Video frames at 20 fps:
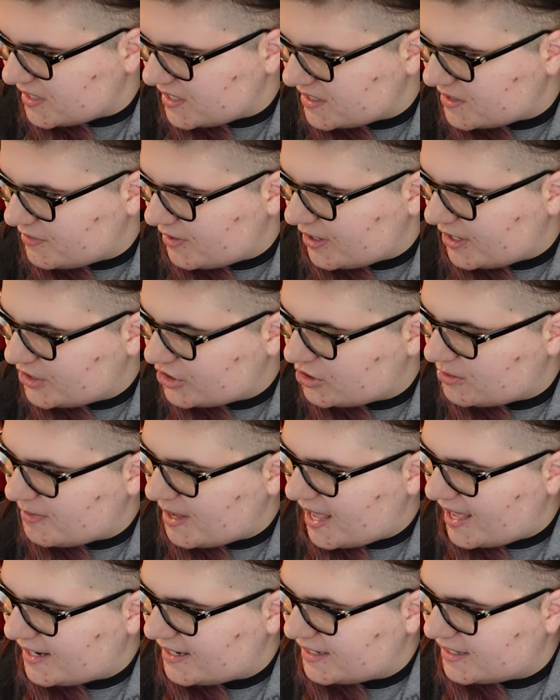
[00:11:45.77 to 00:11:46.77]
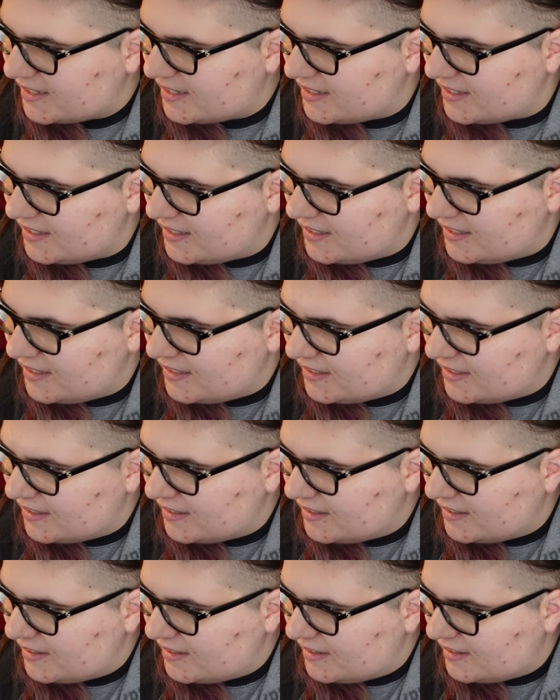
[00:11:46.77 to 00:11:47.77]
and it's very dramatic?
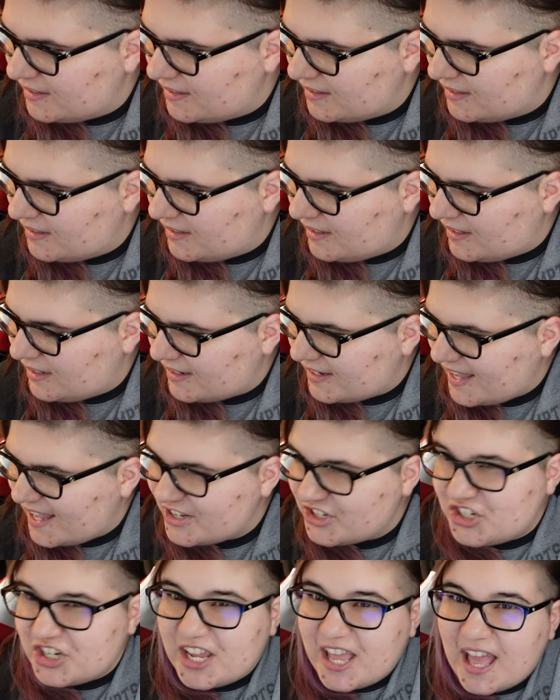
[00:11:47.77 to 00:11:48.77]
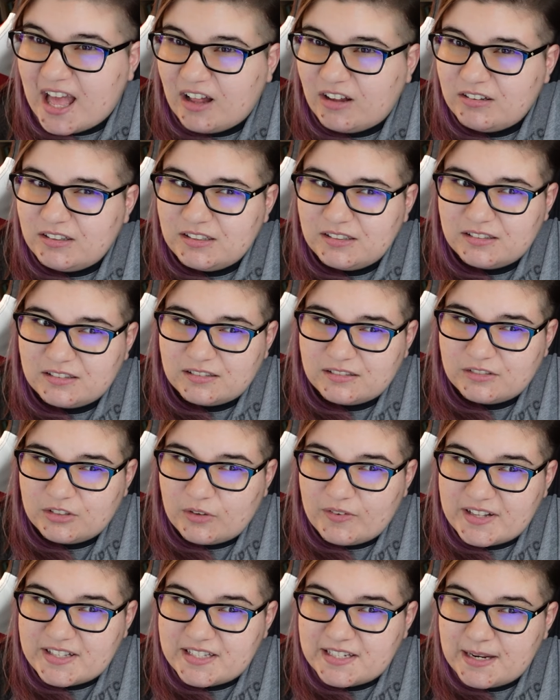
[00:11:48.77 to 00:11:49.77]
Catching Hell? No,
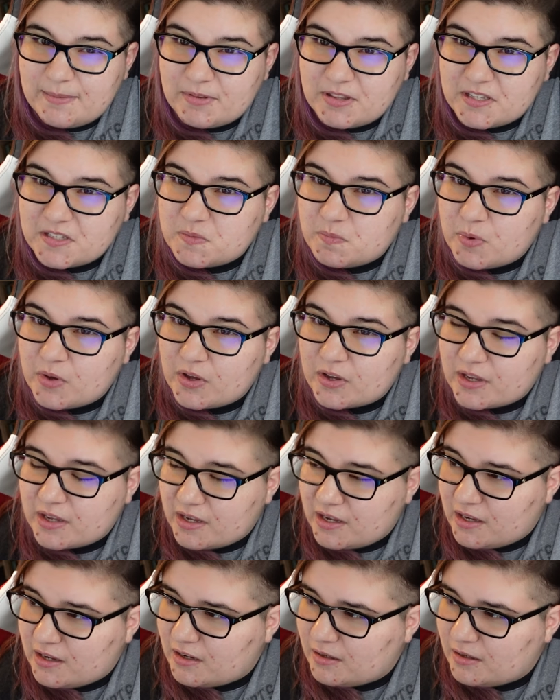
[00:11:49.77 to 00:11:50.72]
that's the name of this book.